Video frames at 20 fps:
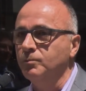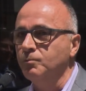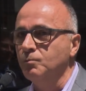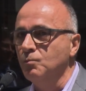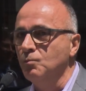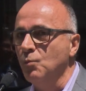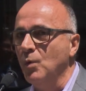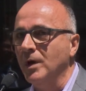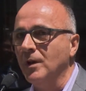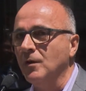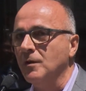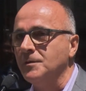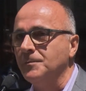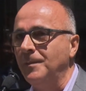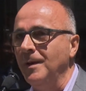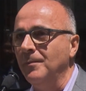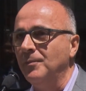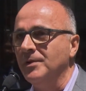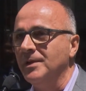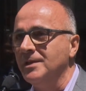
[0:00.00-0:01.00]
one of those
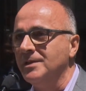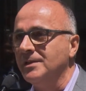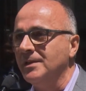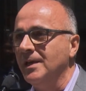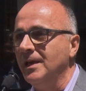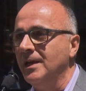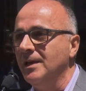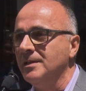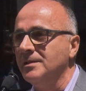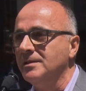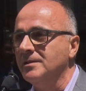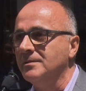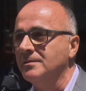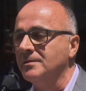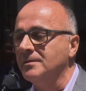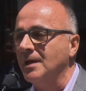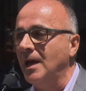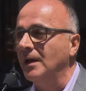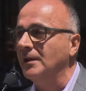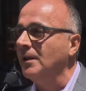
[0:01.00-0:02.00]
people that says
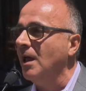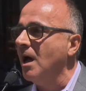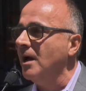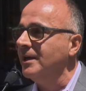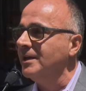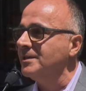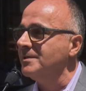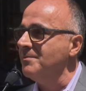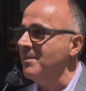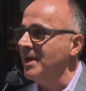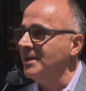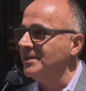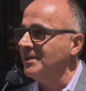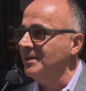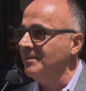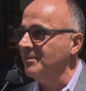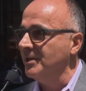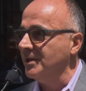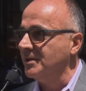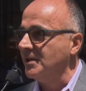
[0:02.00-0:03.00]
dialogue is messy,
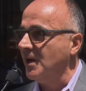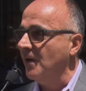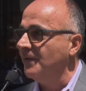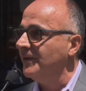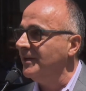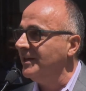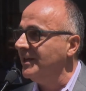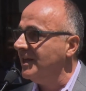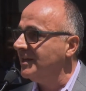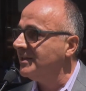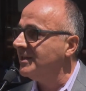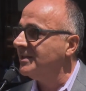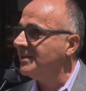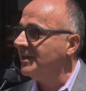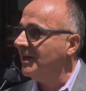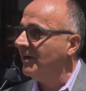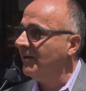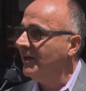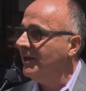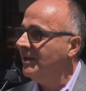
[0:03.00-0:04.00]
but it's often
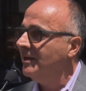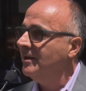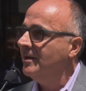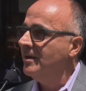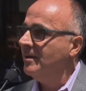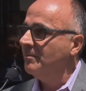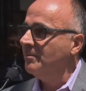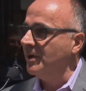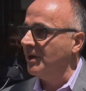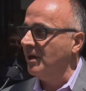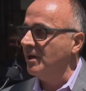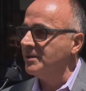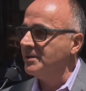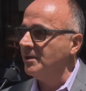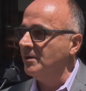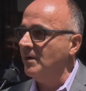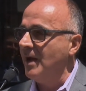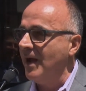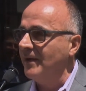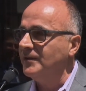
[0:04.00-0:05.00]
necessary. But
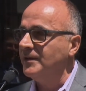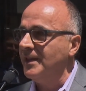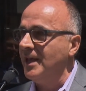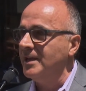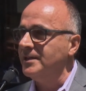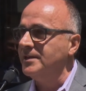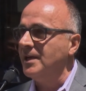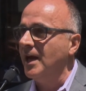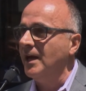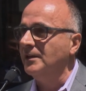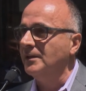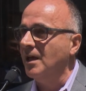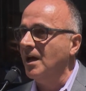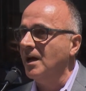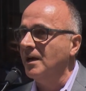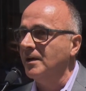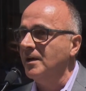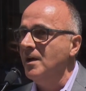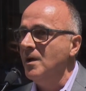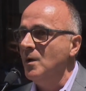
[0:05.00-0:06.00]
also after that
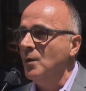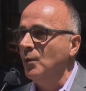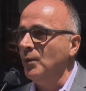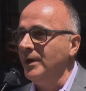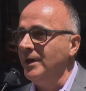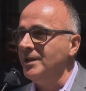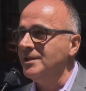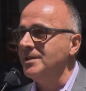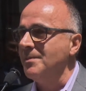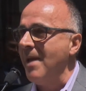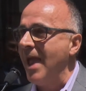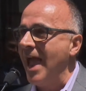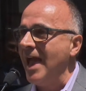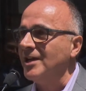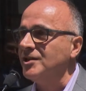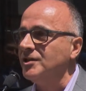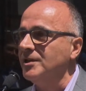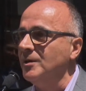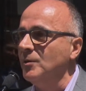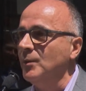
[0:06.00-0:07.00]
dialogue, we need some
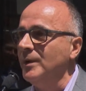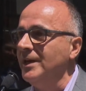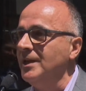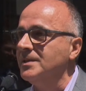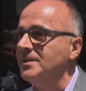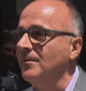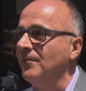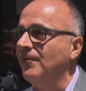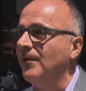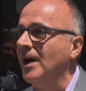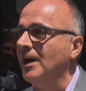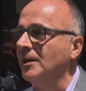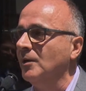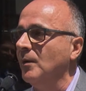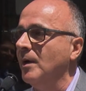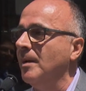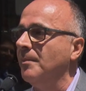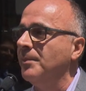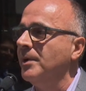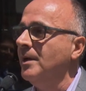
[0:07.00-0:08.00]
action and we need some
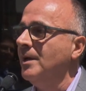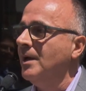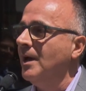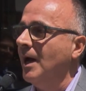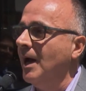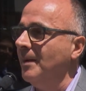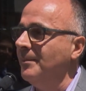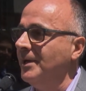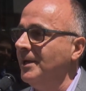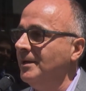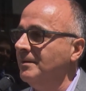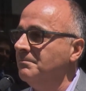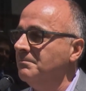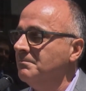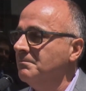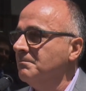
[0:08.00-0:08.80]
follow-up. I mean,